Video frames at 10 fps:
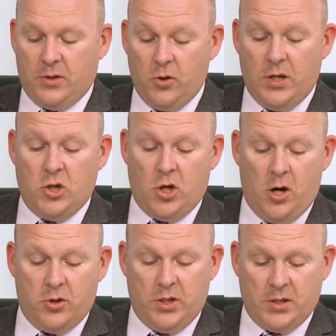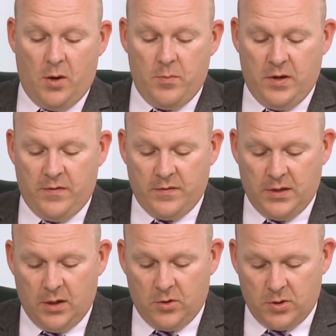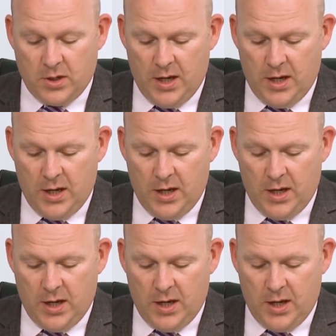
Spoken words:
Could he charge his company £1,500,